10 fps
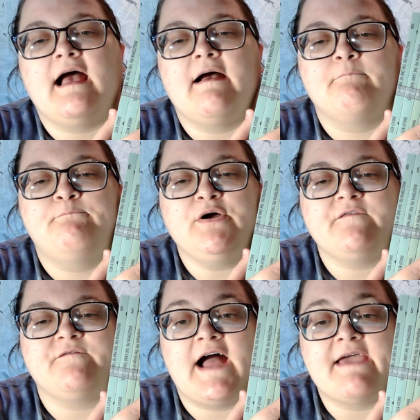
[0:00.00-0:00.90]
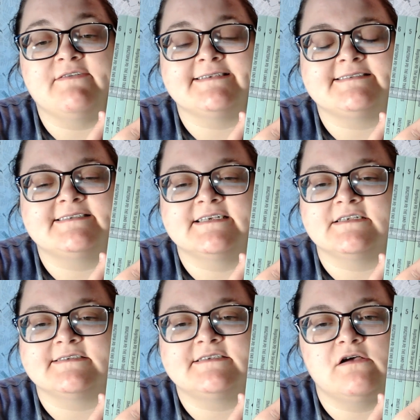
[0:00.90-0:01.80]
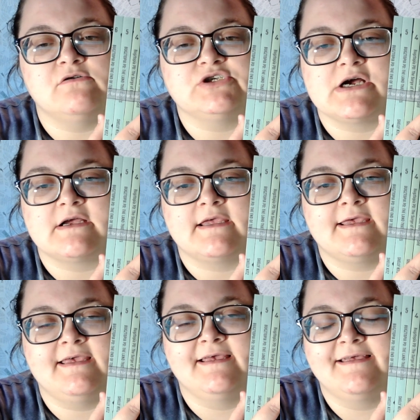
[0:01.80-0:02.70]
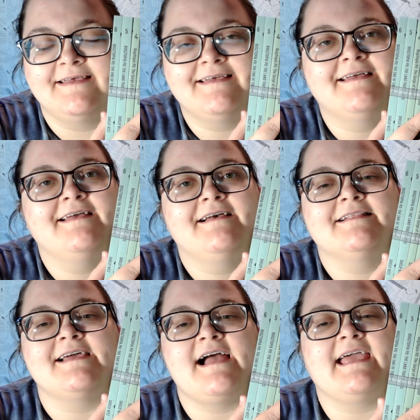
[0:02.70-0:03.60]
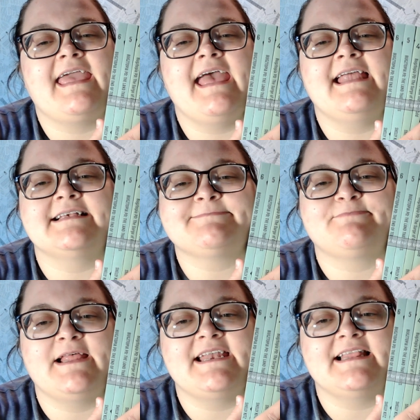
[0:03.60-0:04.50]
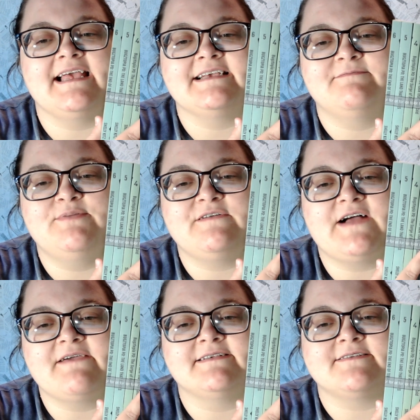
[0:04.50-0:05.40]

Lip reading: book 5 is still so chunky. Like, I can't explain it. Like, book 5 has